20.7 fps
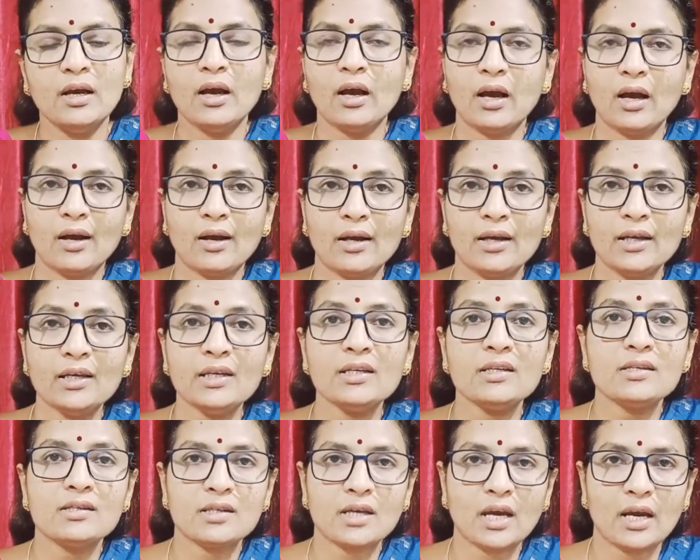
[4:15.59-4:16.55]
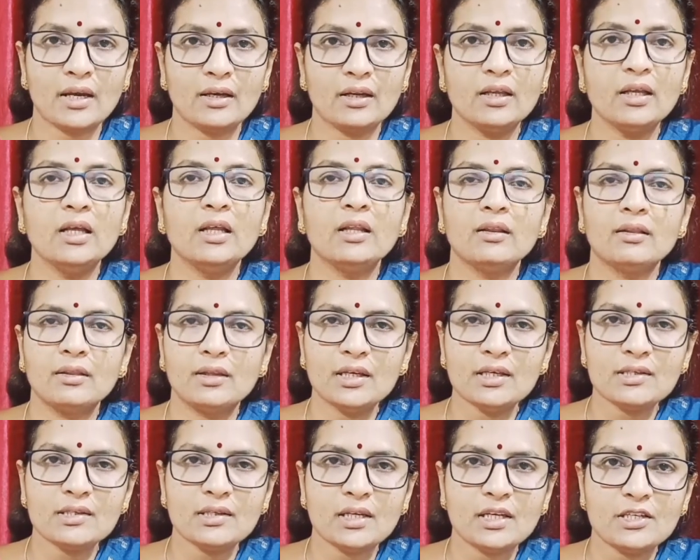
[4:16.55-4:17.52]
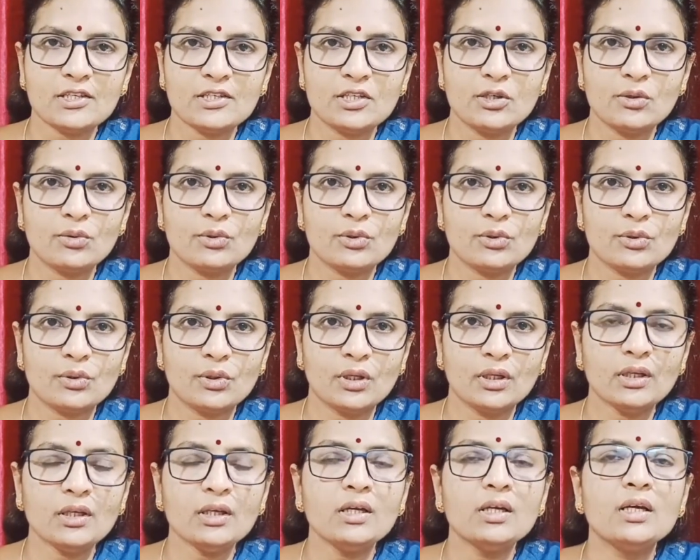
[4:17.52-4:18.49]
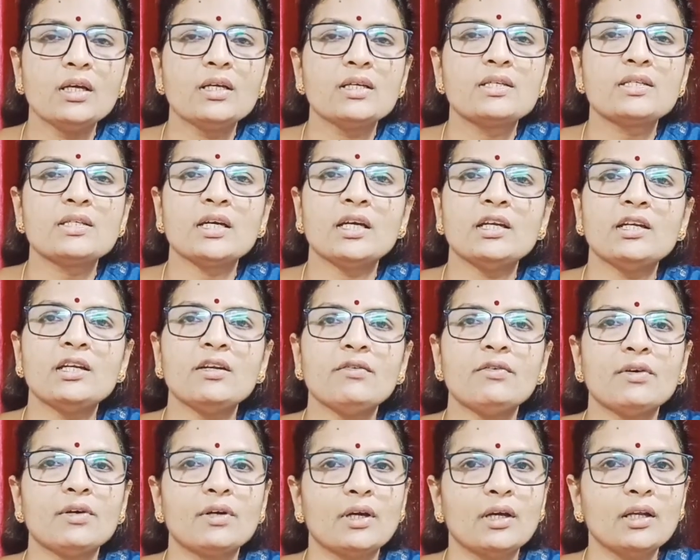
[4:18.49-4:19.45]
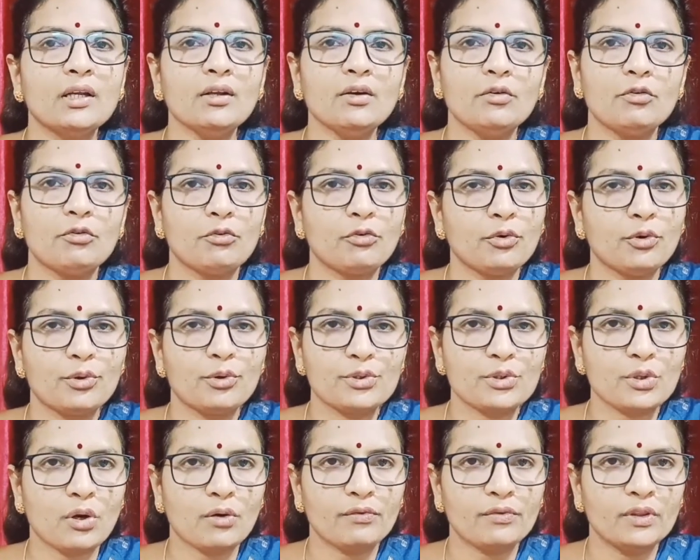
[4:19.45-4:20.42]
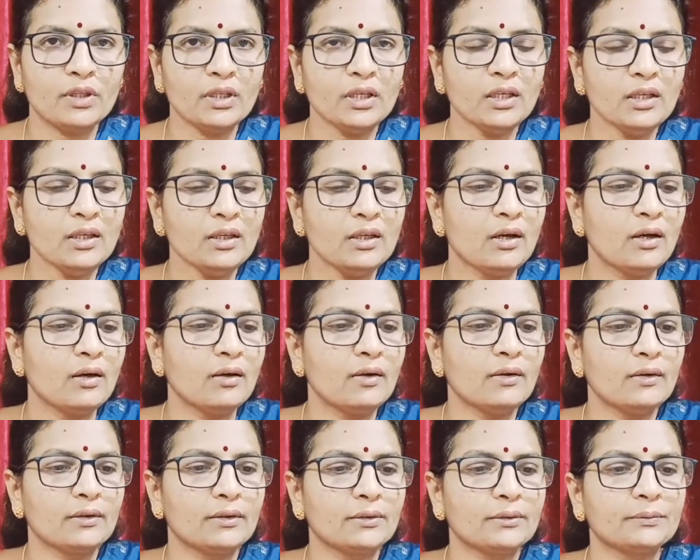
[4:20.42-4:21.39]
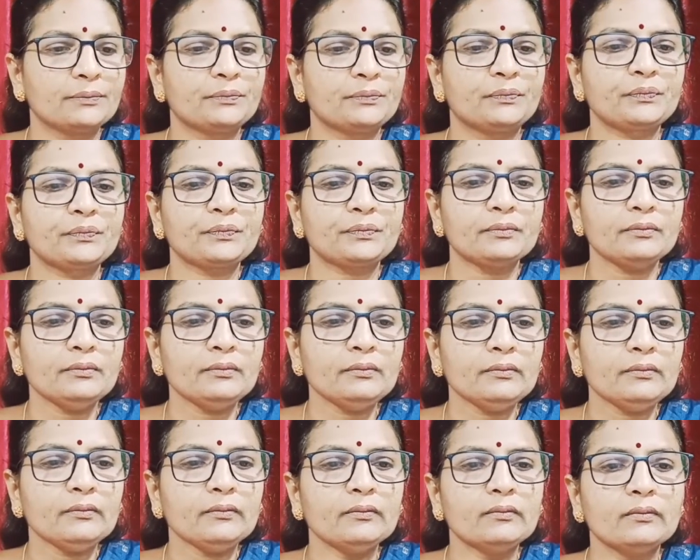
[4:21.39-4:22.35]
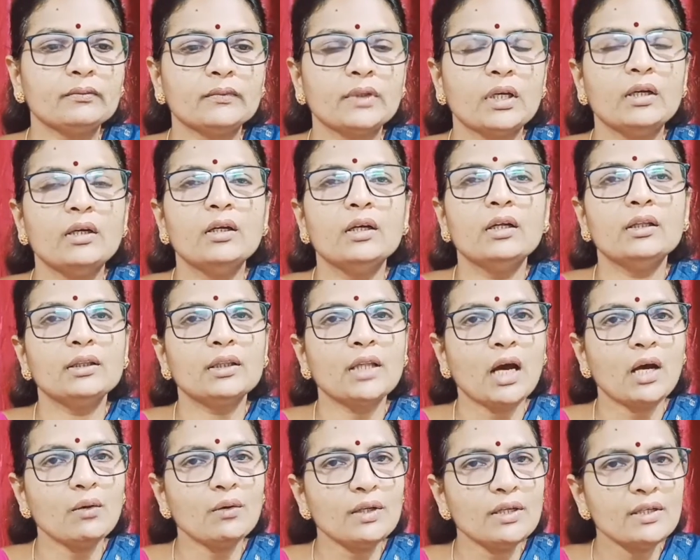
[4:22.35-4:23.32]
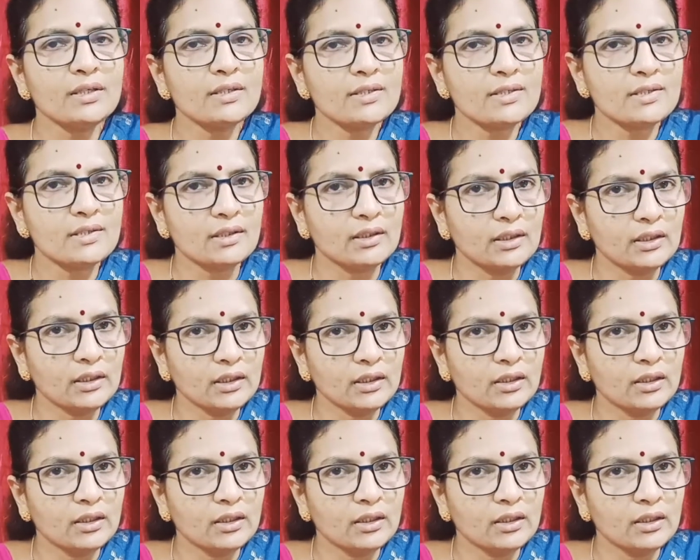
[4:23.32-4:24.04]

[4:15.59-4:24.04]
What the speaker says: high tide. This is due to the centrifugal force of the earth. Now let us see